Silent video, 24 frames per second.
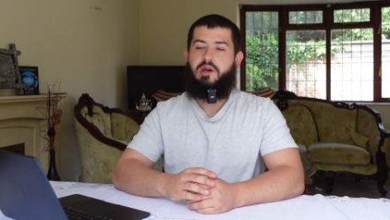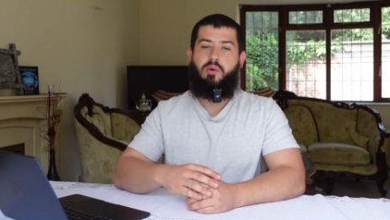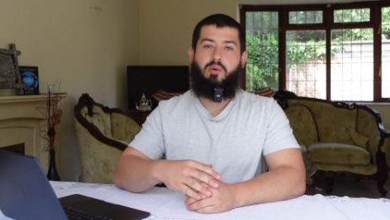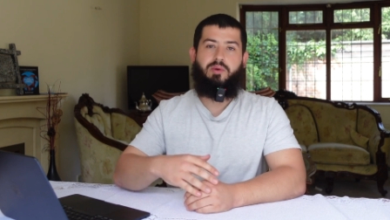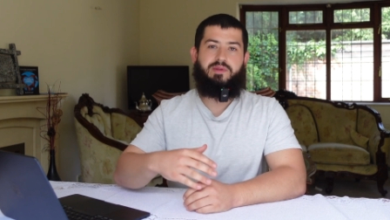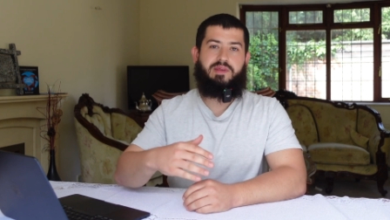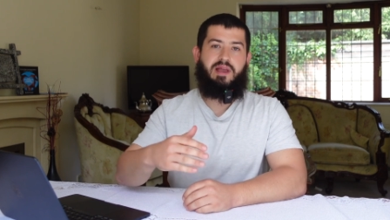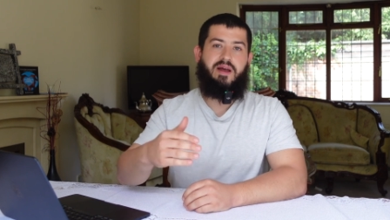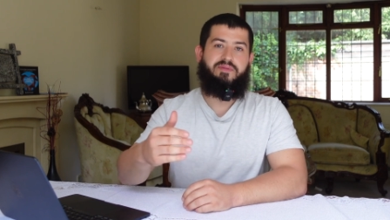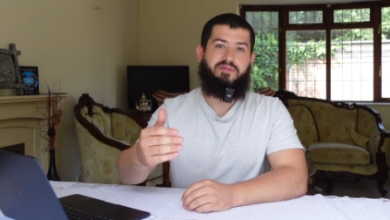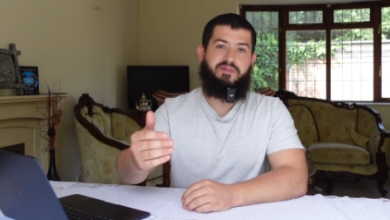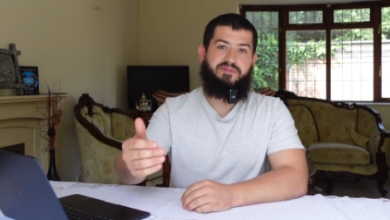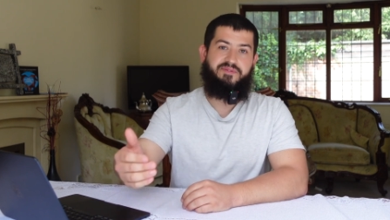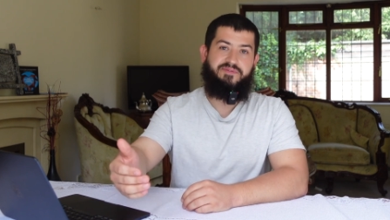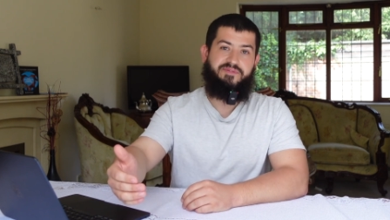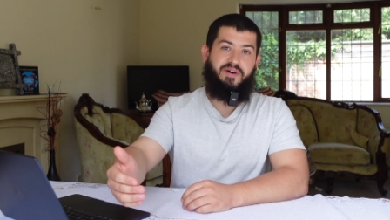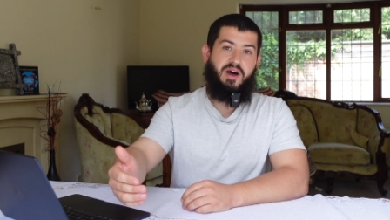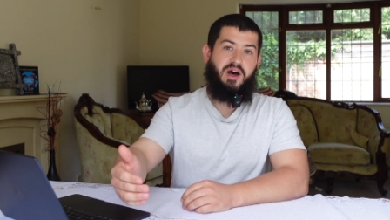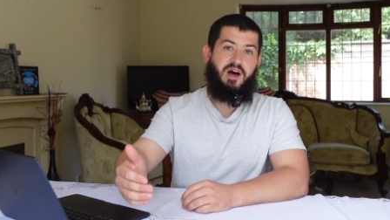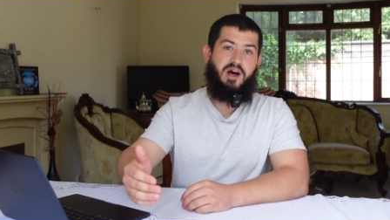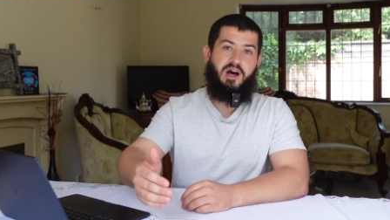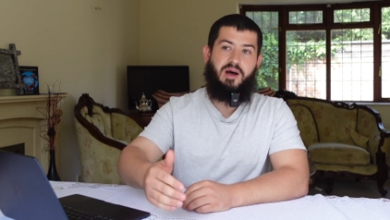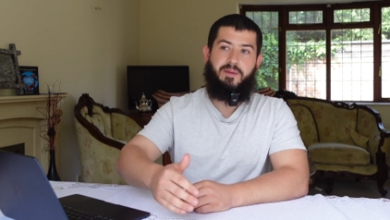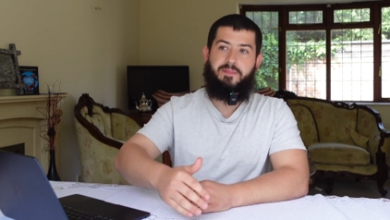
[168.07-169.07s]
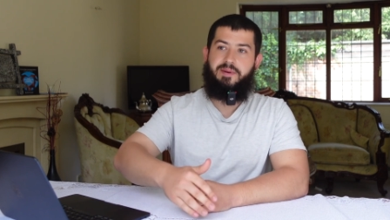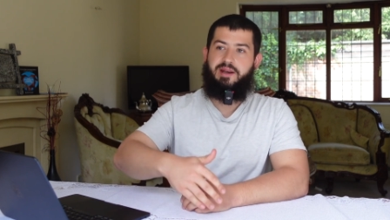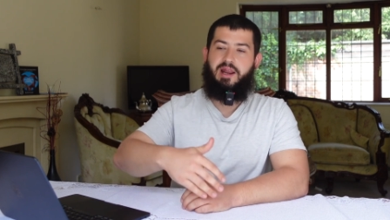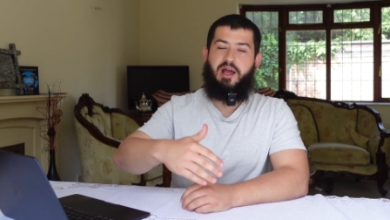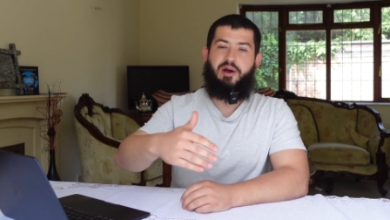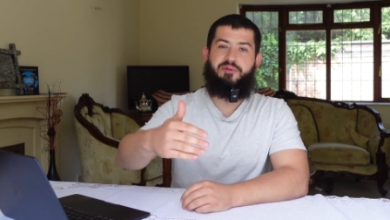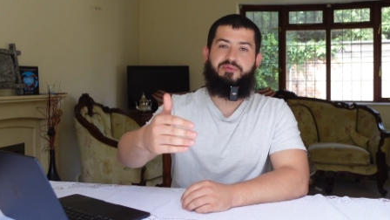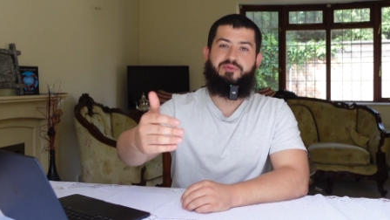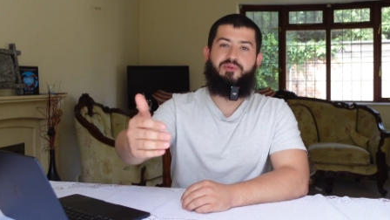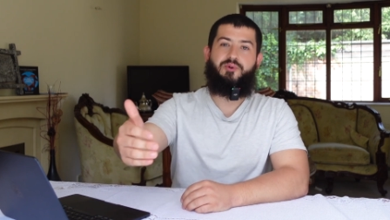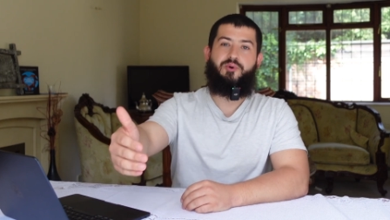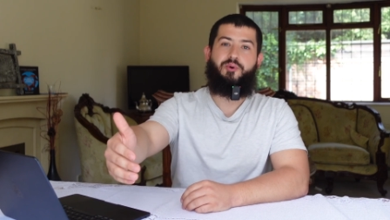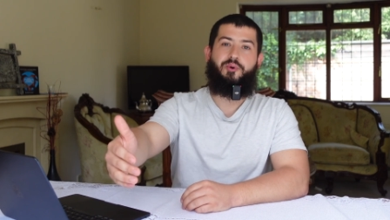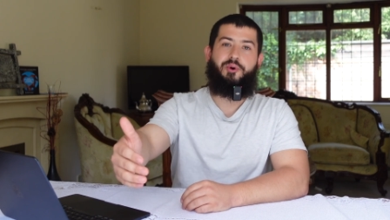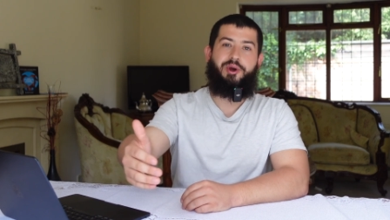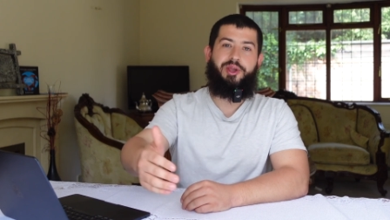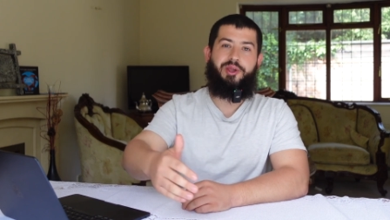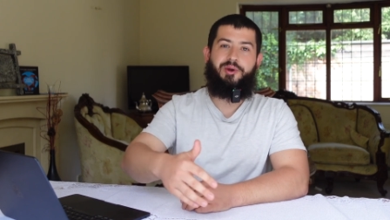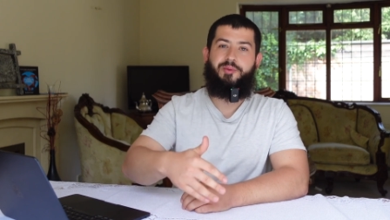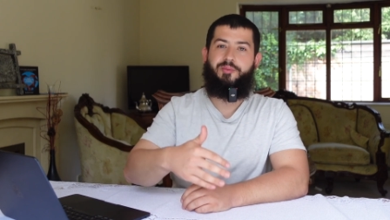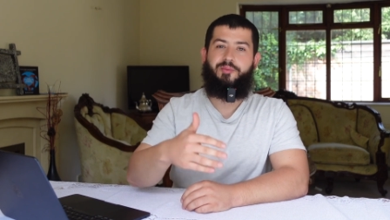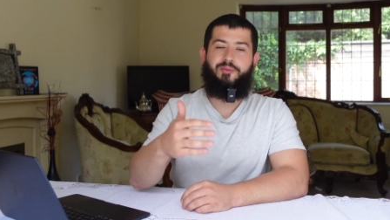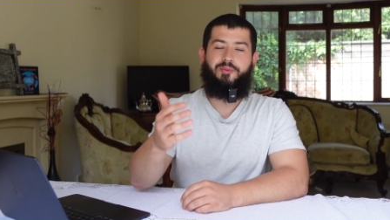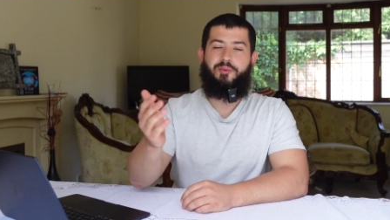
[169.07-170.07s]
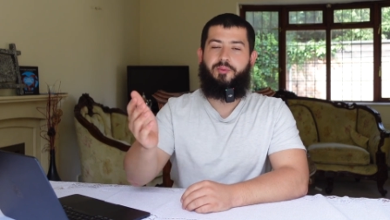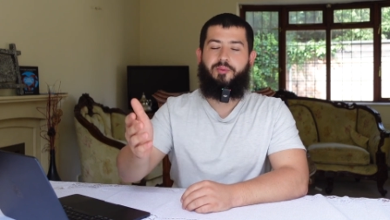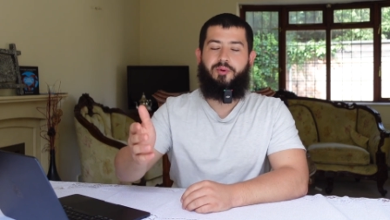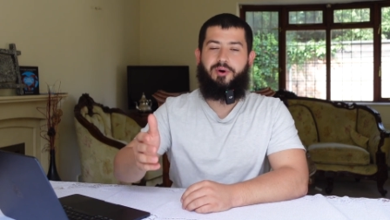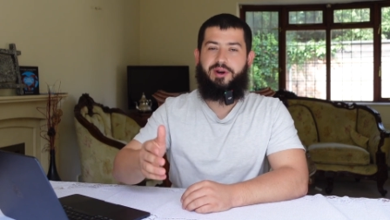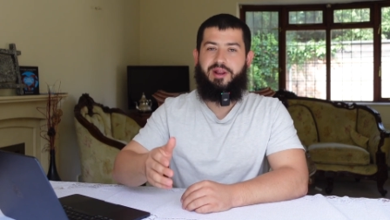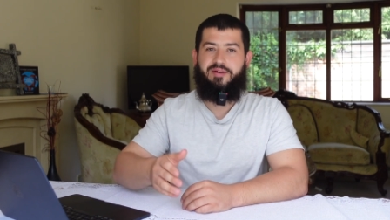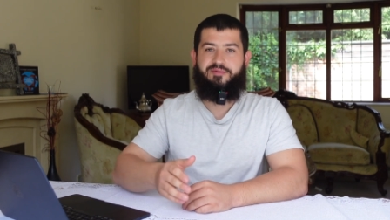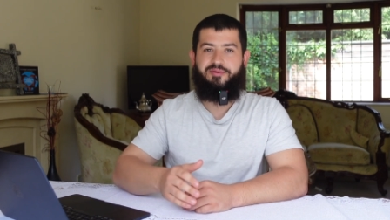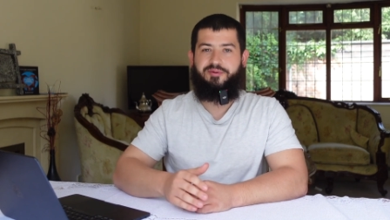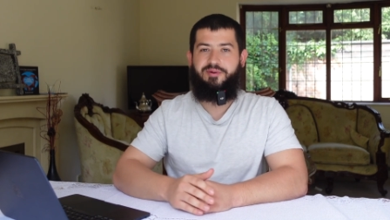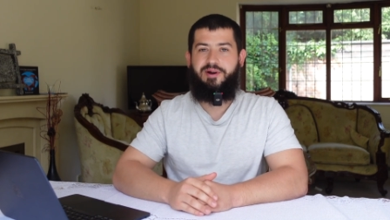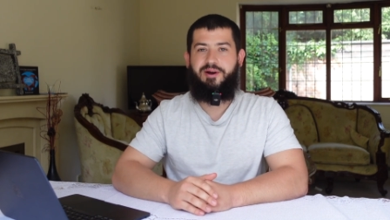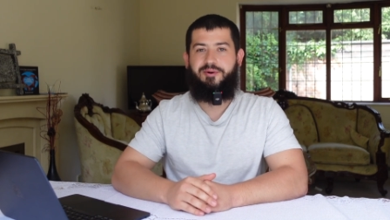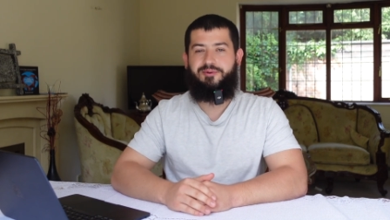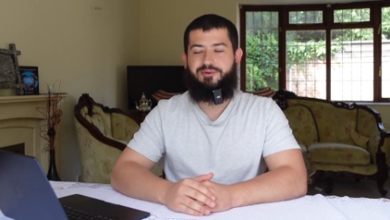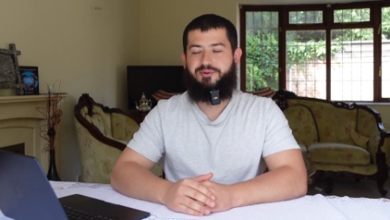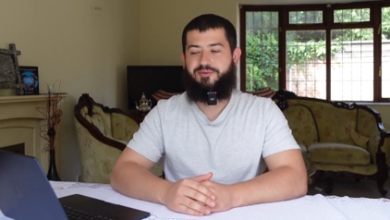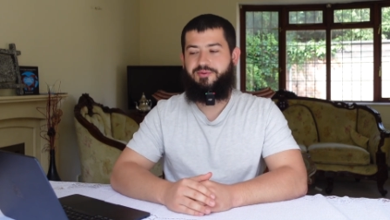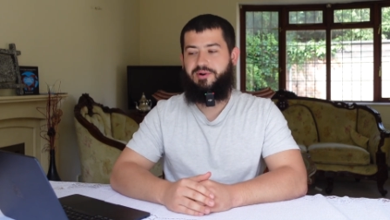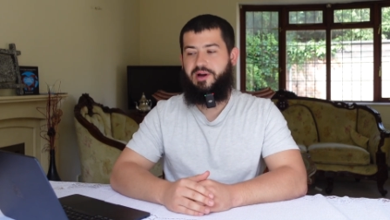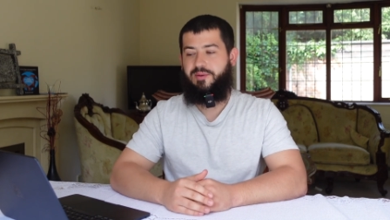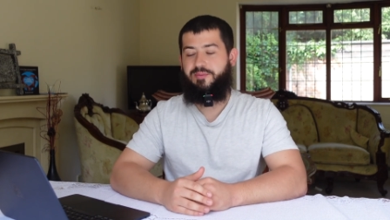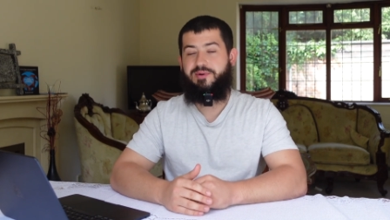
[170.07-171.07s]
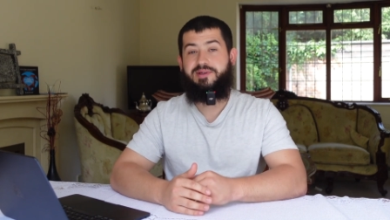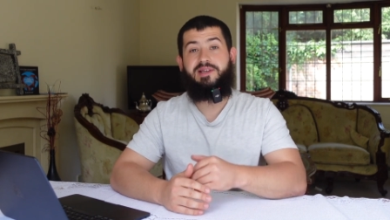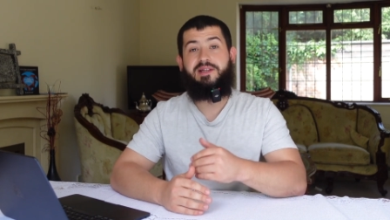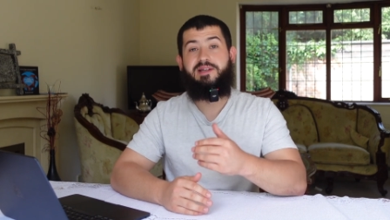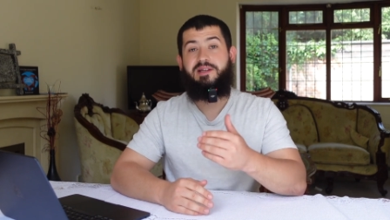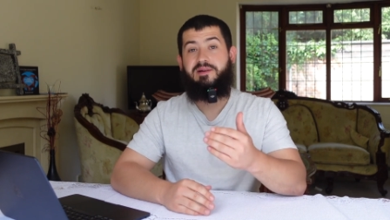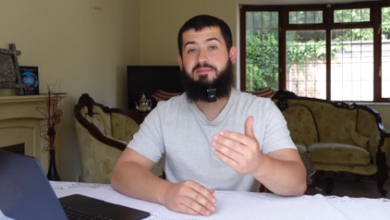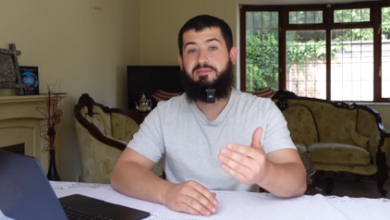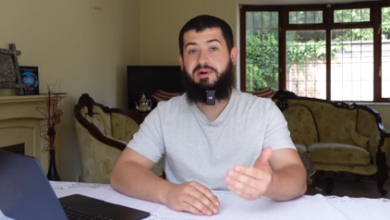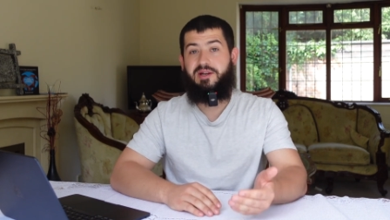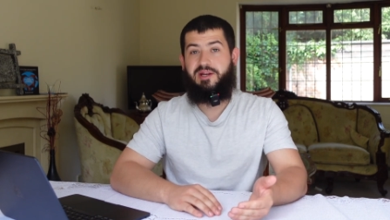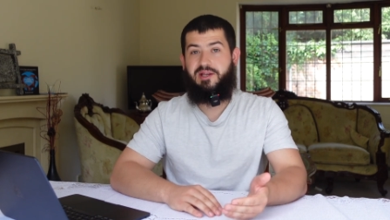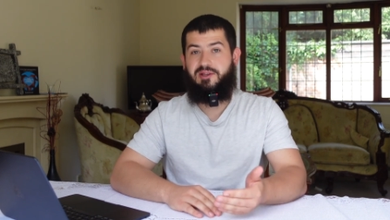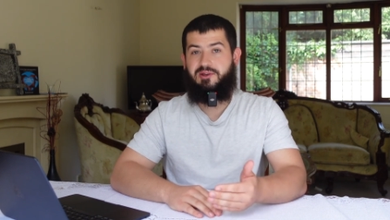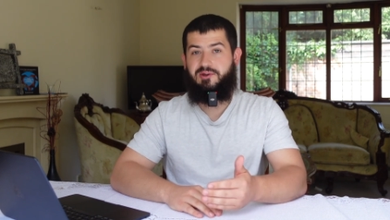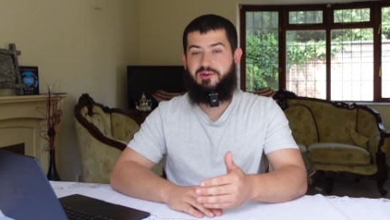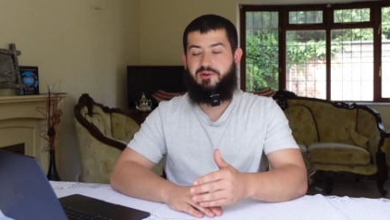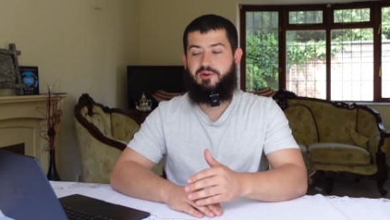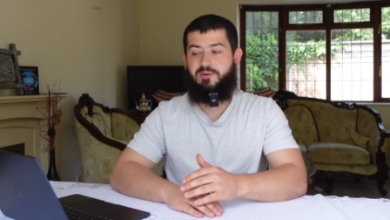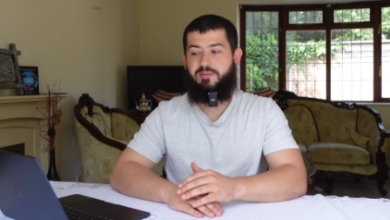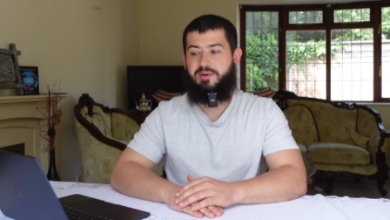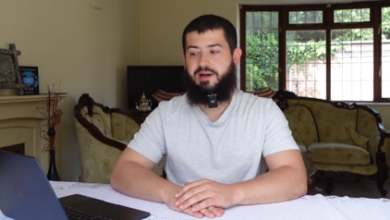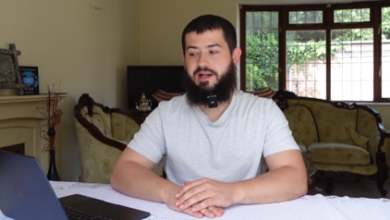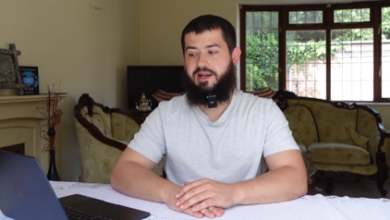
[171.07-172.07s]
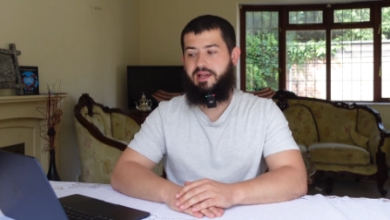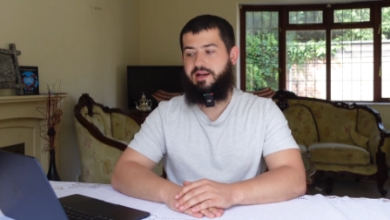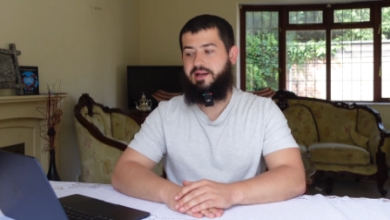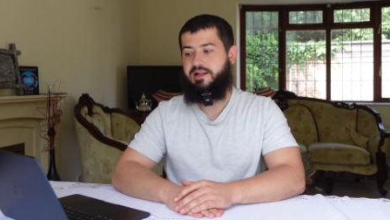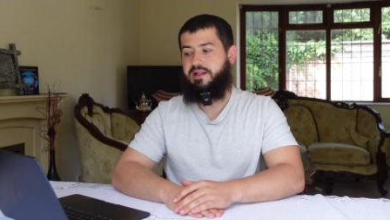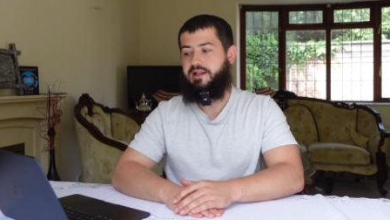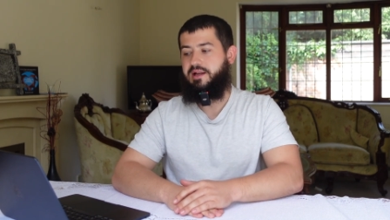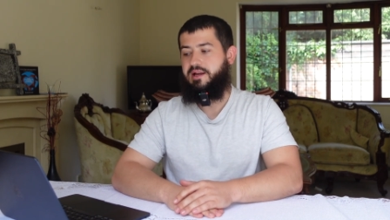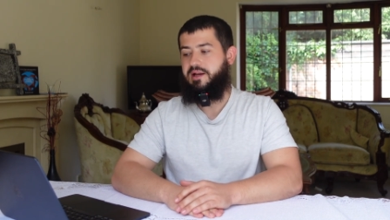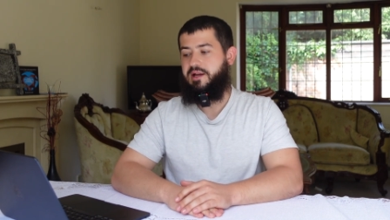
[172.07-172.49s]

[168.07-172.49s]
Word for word: we want to have a farm in Afgooye and whatever else, right? we're sending money to Somalia.